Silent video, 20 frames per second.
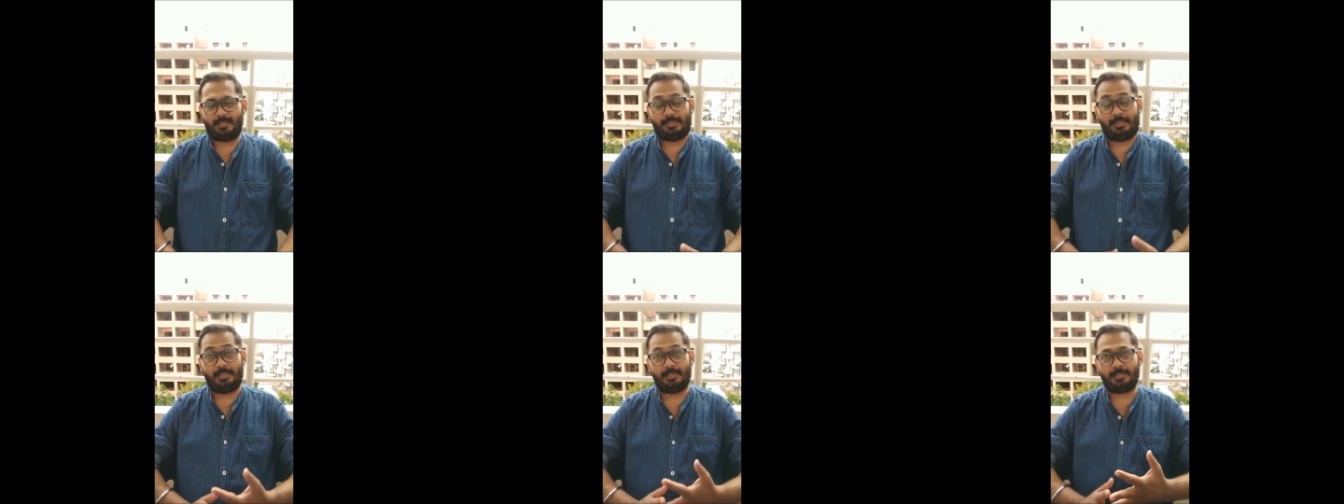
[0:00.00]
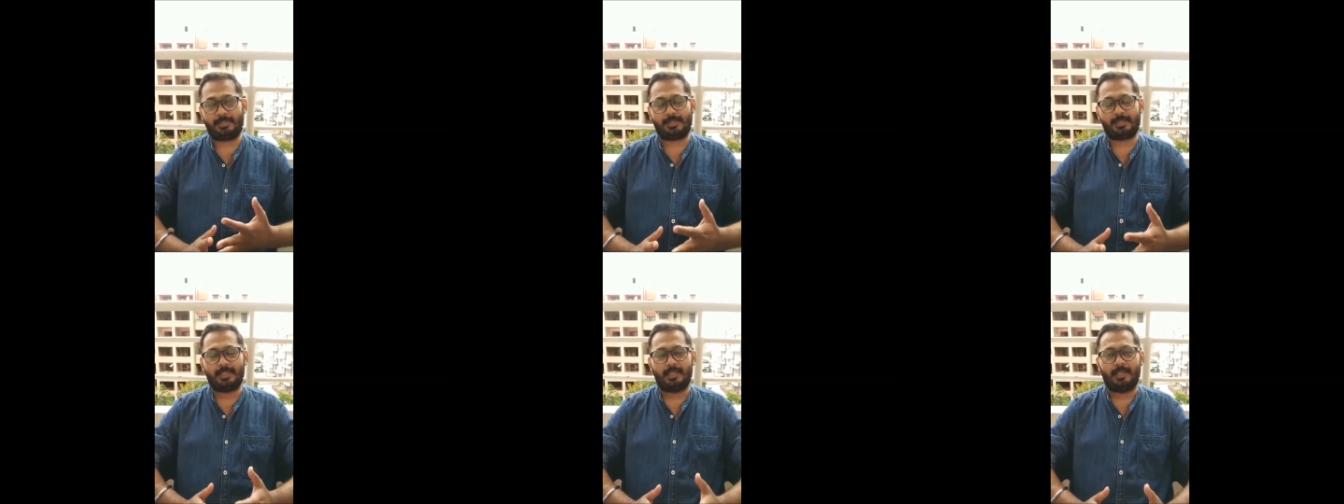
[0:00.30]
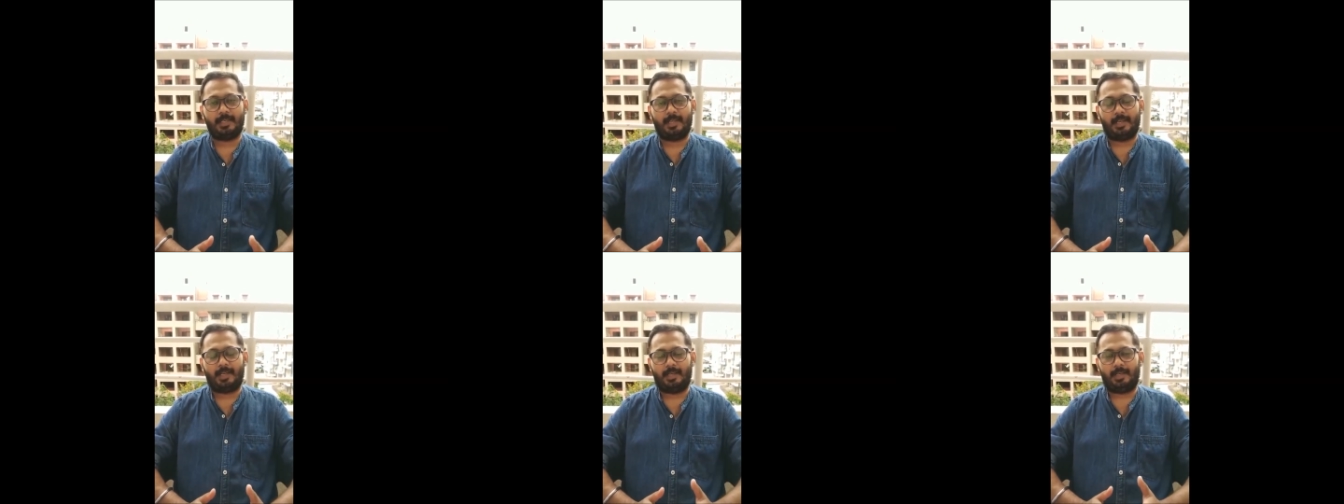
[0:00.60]
is
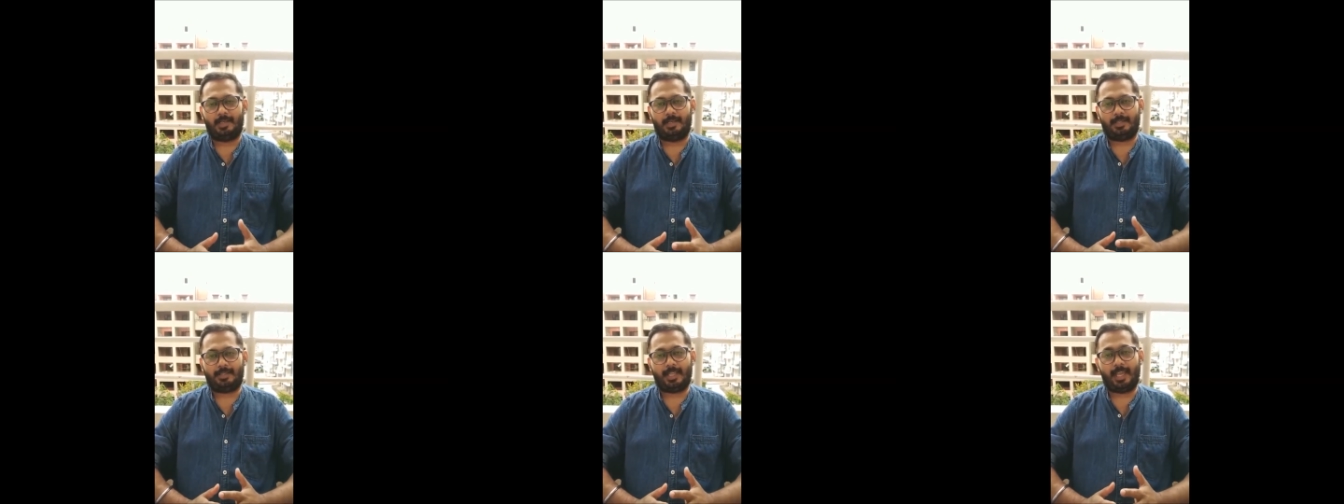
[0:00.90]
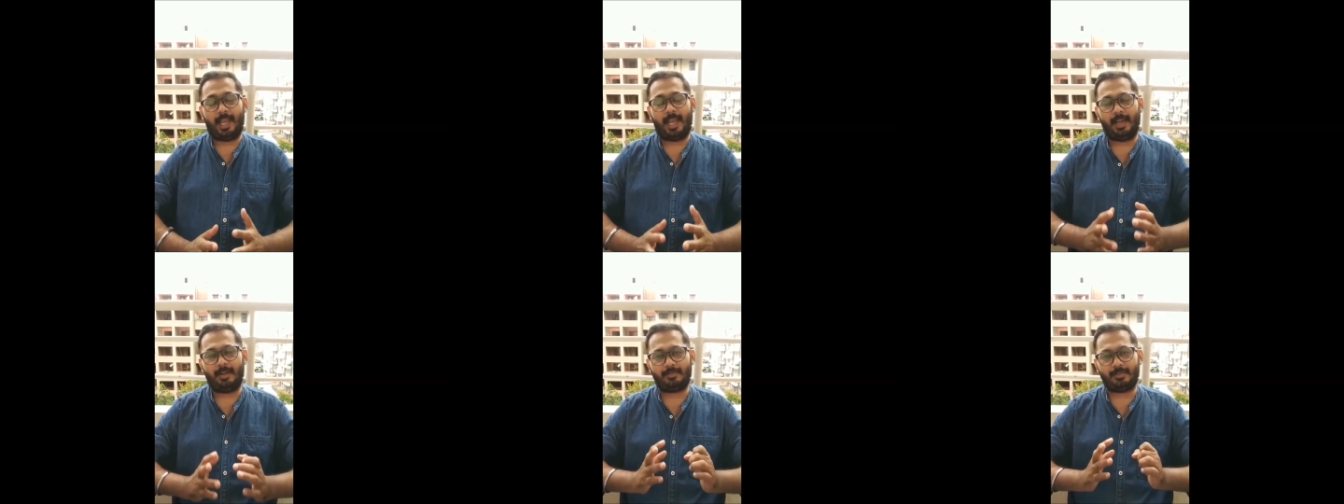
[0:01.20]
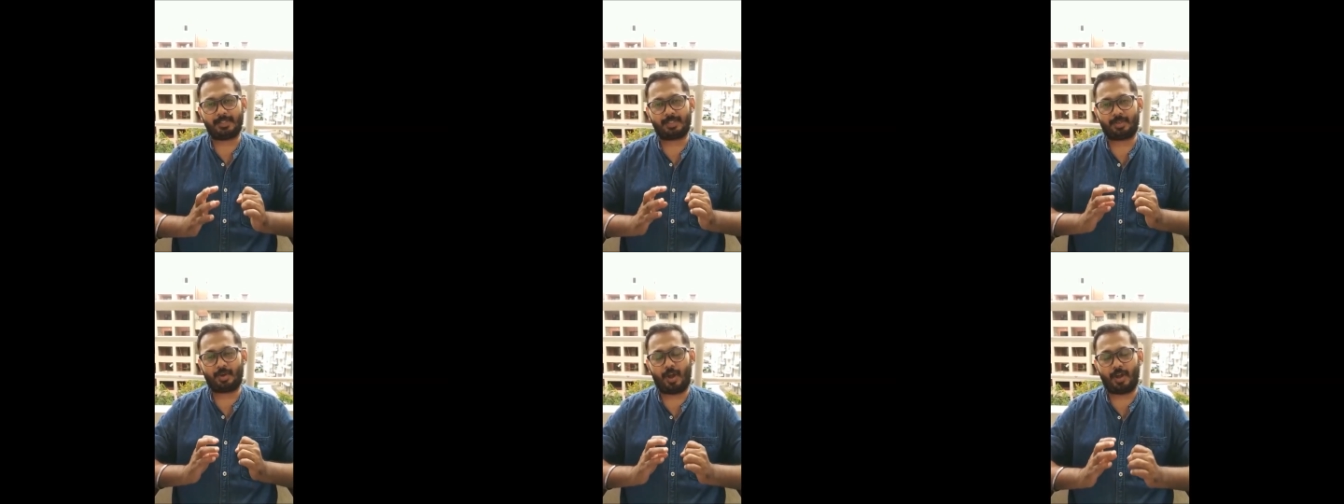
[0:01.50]
they have
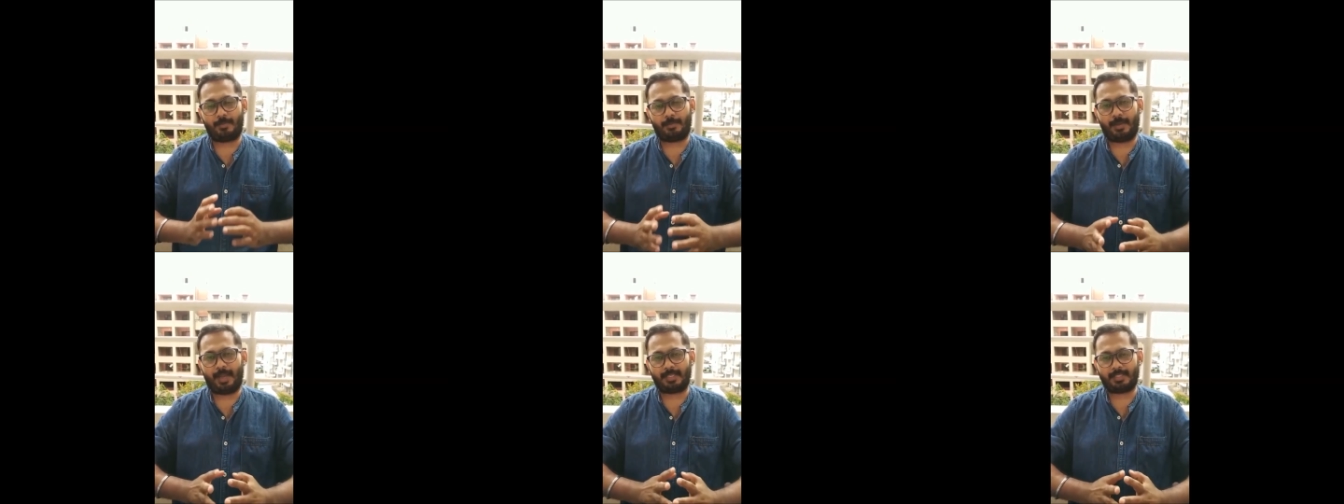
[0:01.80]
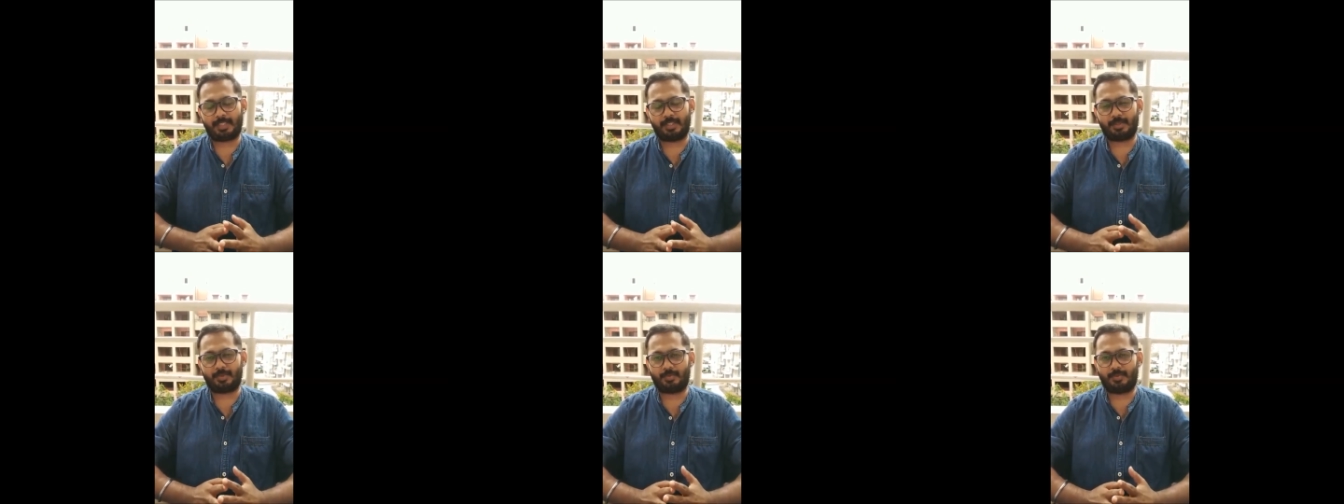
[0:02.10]
a strong passion